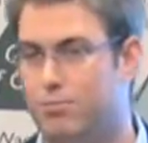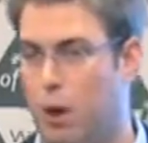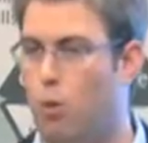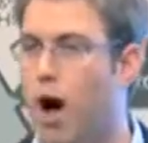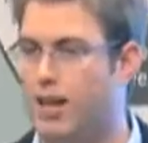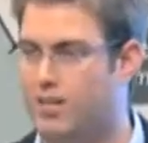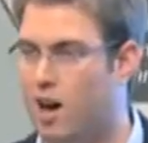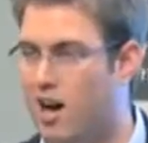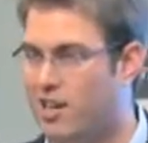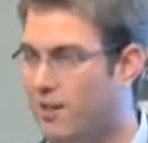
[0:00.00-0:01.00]
They want to
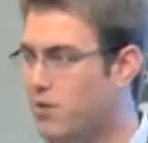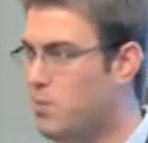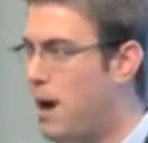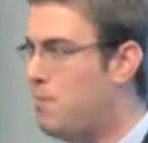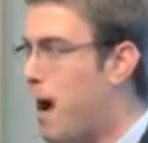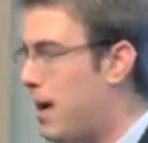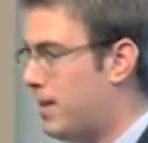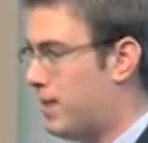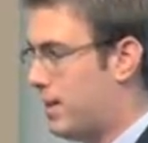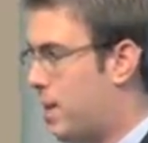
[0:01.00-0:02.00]
talk. If it's about
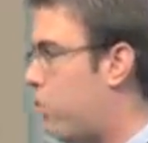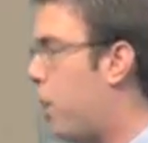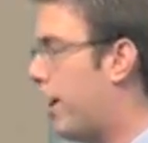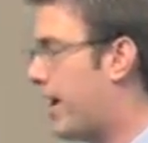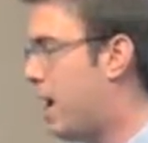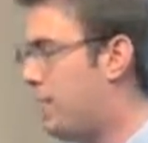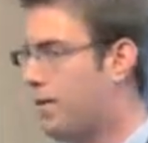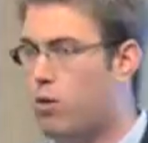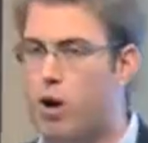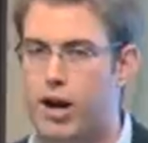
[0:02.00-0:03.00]
politics, they want to
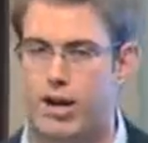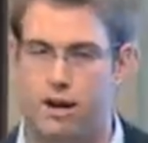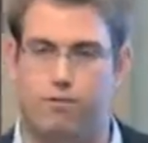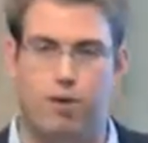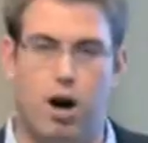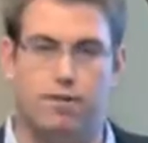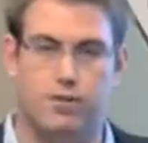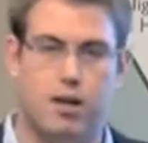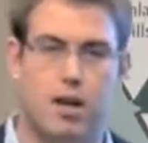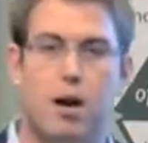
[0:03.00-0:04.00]
comment. They want to get involved.
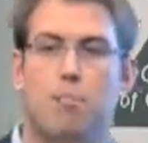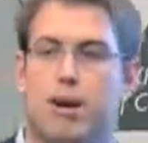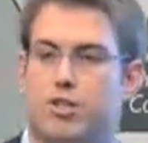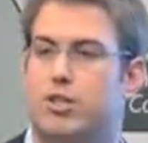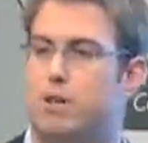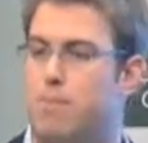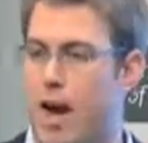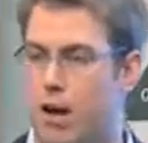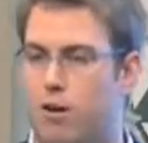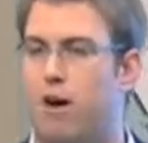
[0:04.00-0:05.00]
But it's just a
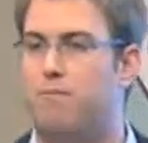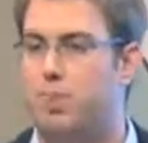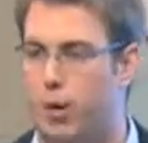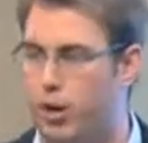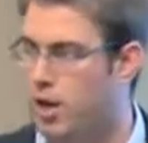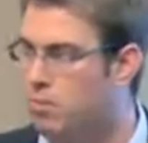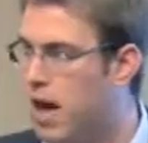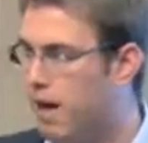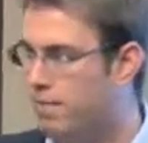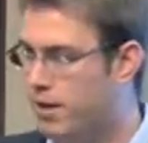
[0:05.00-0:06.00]
matter of building up
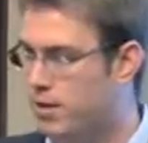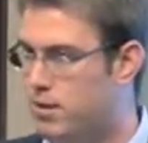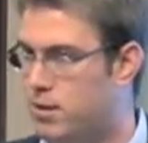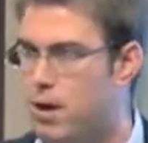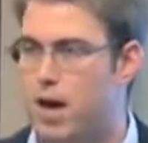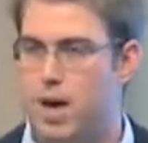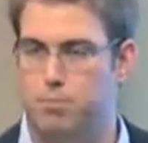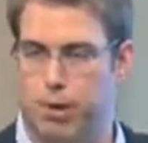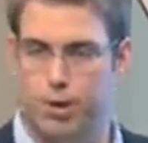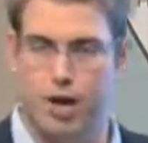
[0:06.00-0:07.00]
confidence
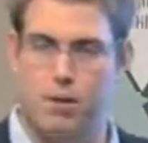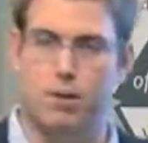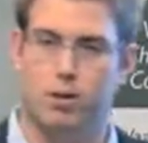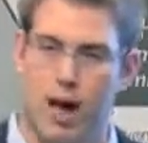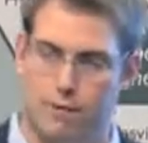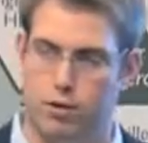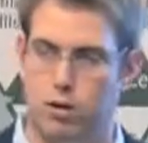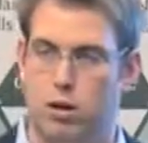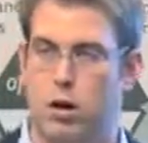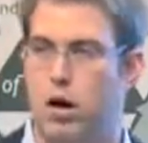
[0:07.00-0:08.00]
and building up a
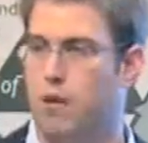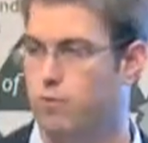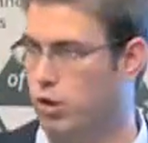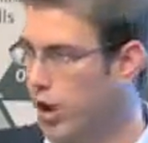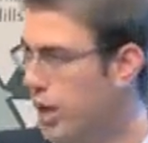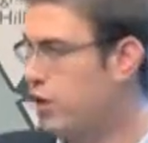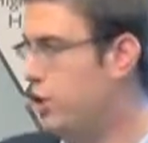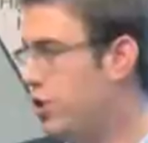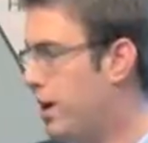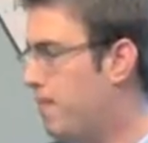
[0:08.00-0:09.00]
level of
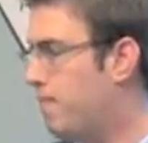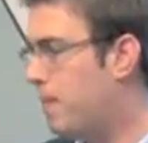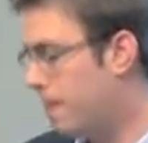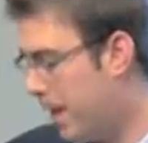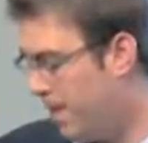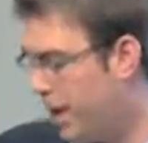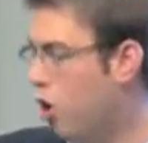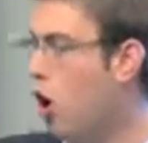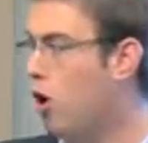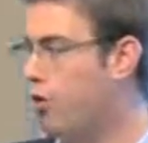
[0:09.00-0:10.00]
relationship that they
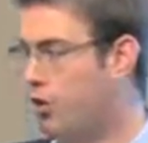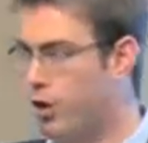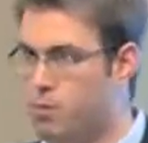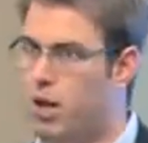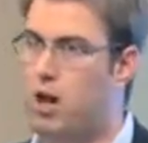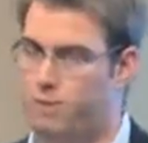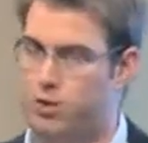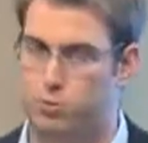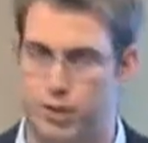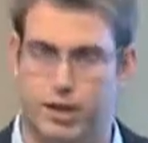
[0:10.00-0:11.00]
know they're going to be
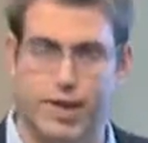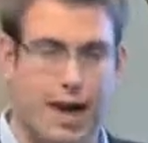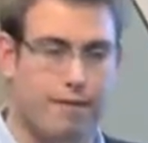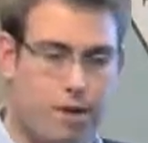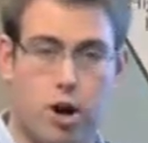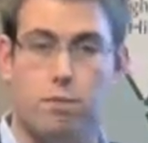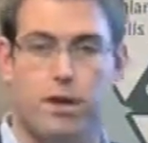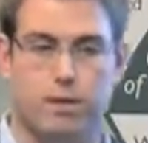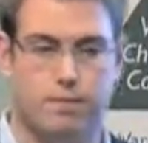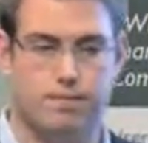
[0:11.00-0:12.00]
comfortable in that environment.